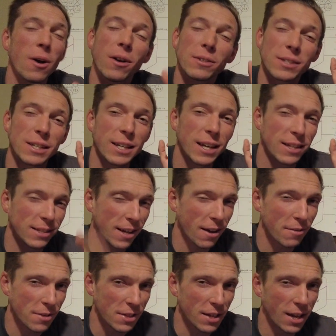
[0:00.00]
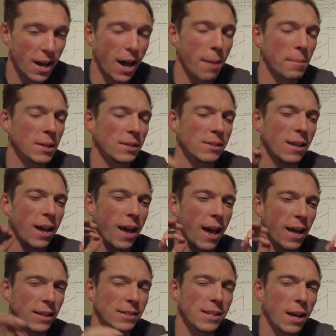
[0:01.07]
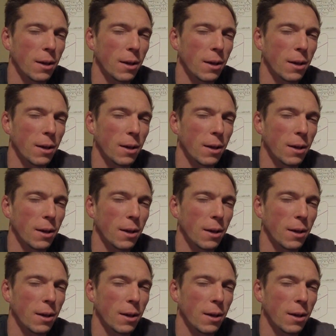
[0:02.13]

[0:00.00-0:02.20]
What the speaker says: all to get down in the comments and